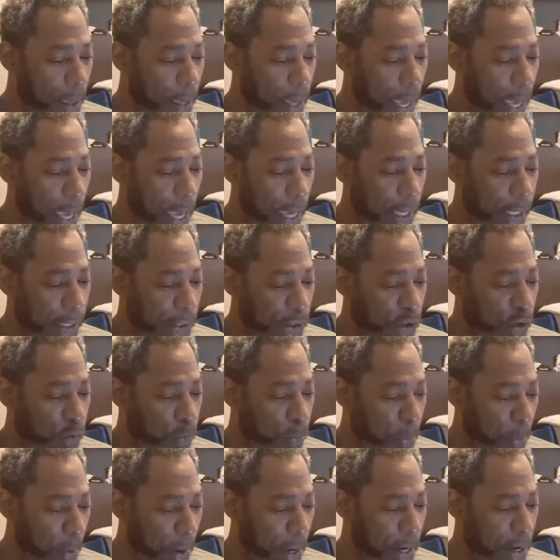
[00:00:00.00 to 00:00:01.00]
And he
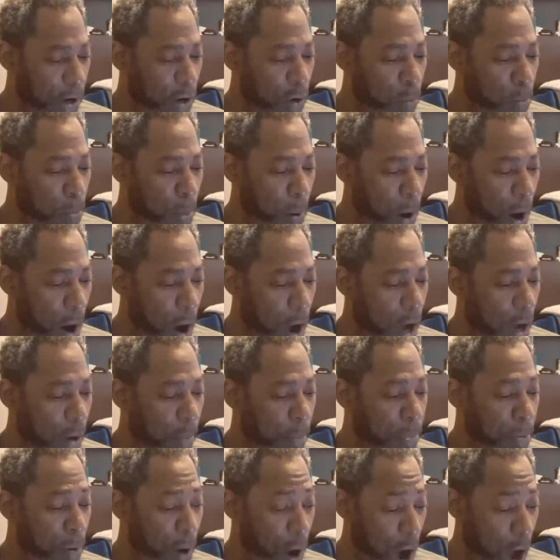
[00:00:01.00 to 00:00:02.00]
spread
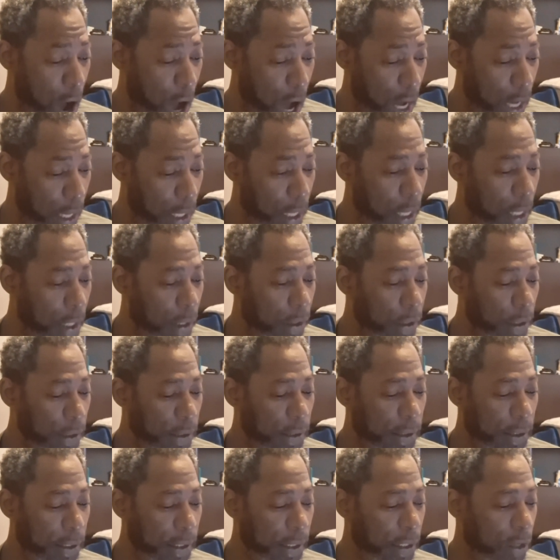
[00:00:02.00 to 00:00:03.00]
abroad the
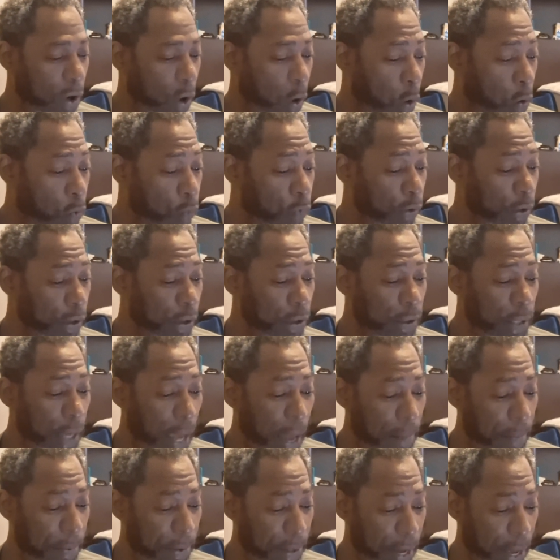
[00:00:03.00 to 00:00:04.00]
tent over the
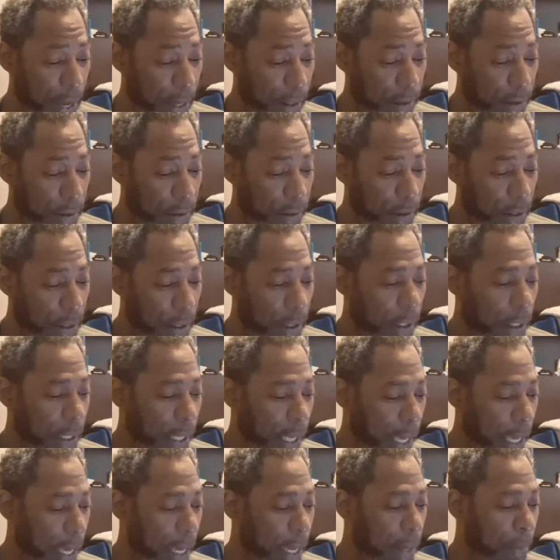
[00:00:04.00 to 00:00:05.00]
tabernacle
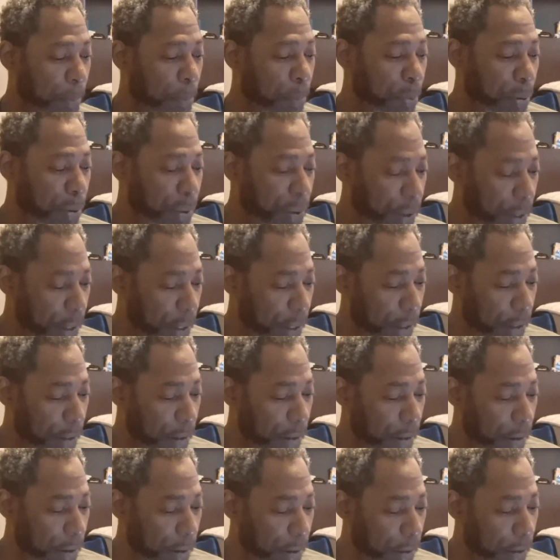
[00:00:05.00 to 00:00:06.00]
and put
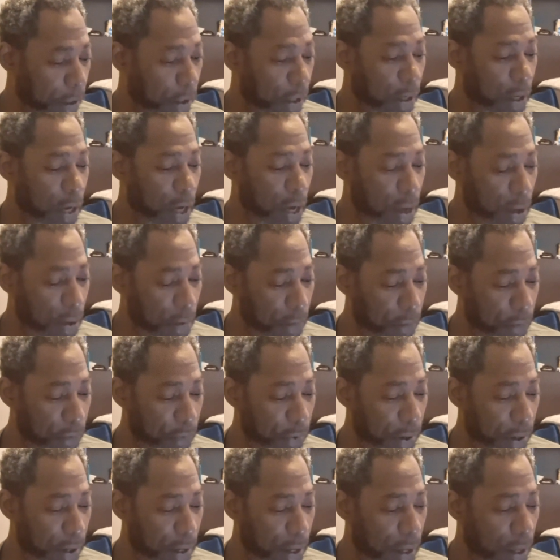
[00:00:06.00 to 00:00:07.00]
the
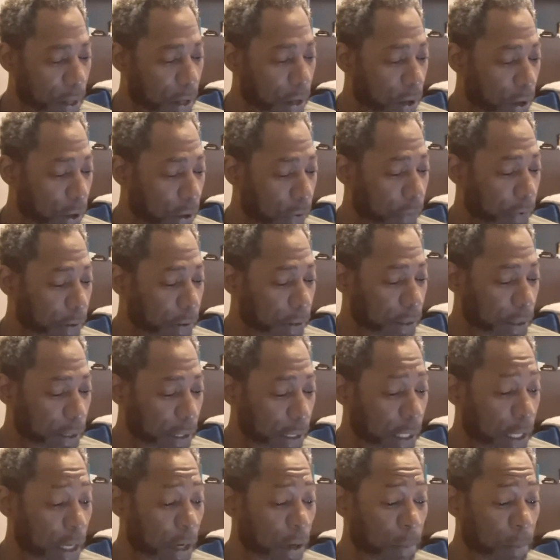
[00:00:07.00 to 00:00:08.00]
covering of the
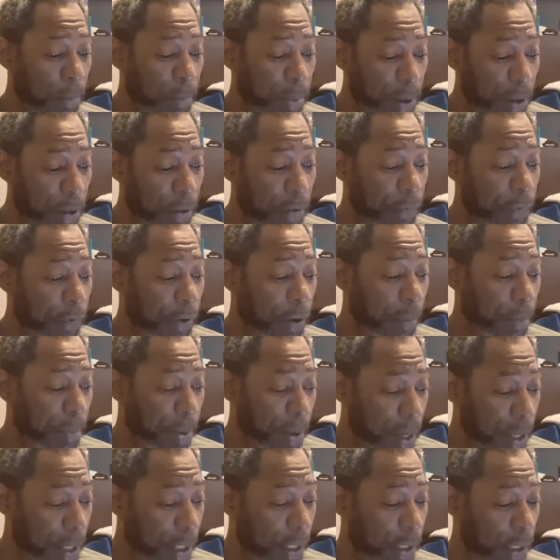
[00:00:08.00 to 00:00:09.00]
tent above
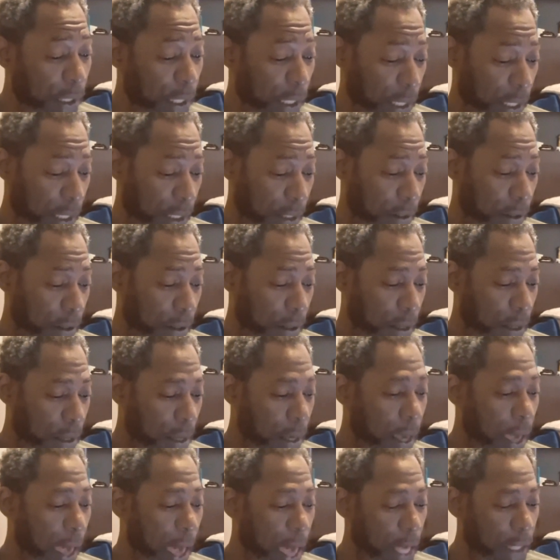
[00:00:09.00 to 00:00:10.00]
upon it,
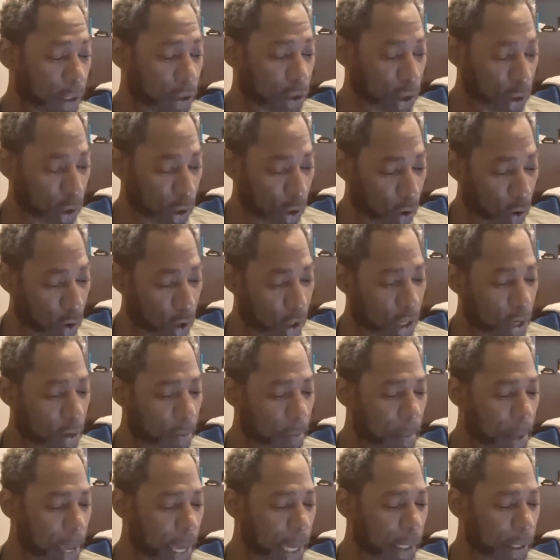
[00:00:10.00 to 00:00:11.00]
as the Lord
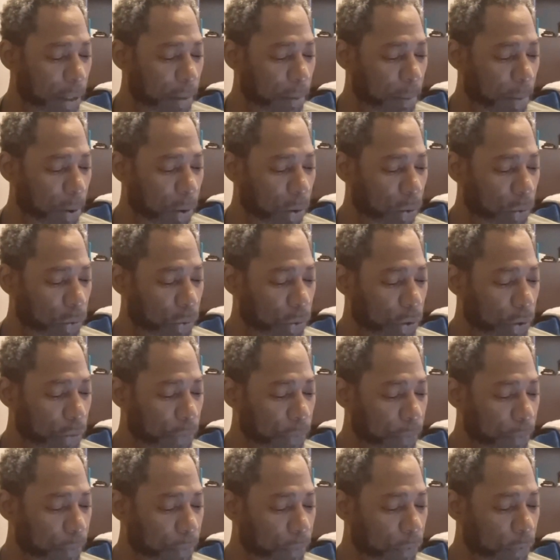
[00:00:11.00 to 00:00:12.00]
commanded Moses.
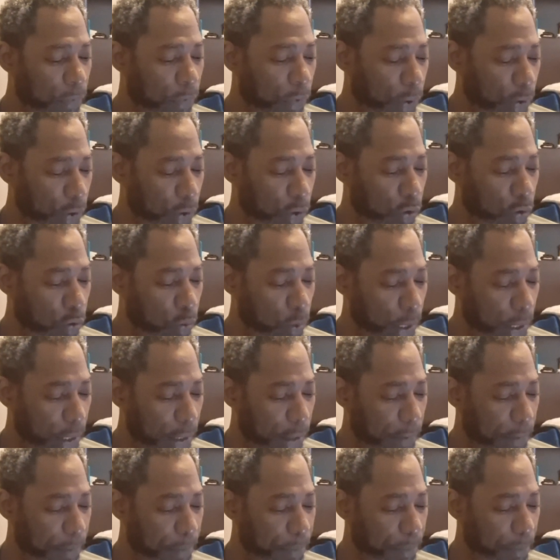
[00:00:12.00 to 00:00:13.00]
Verse
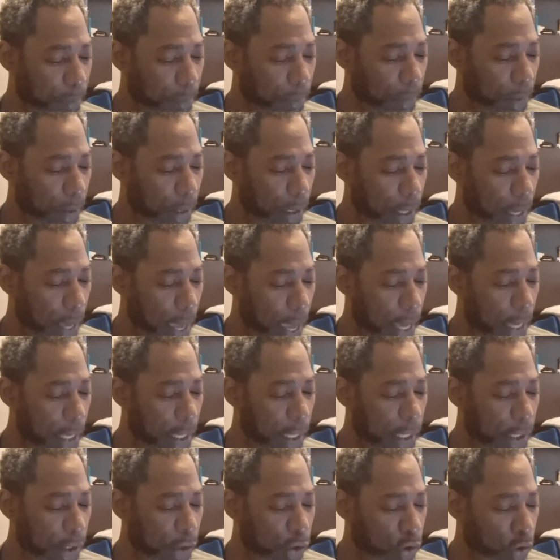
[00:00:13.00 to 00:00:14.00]
20. And
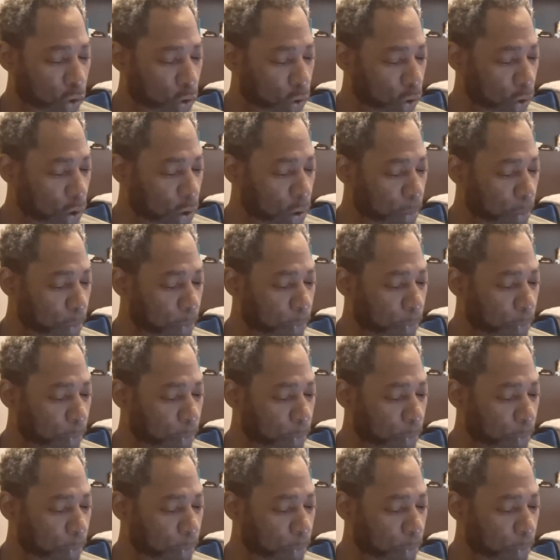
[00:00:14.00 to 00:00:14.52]
he took